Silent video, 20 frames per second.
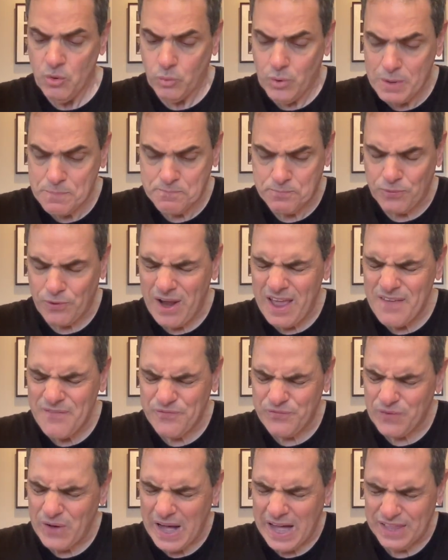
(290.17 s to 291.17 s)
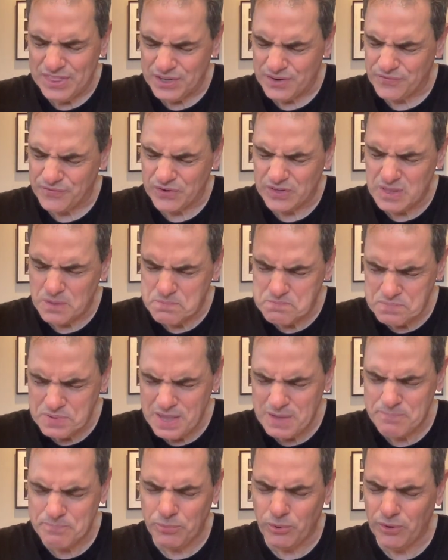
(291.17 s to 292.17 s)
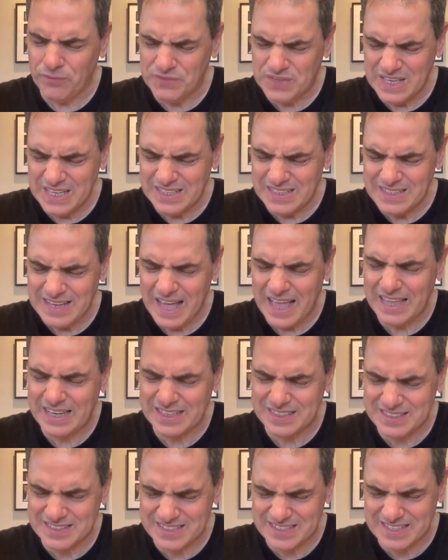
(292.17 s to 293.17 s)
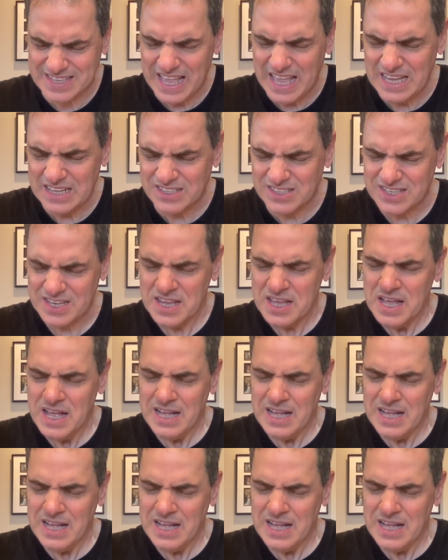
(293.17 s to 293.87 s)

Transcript: We pray, Father, for the people of the United States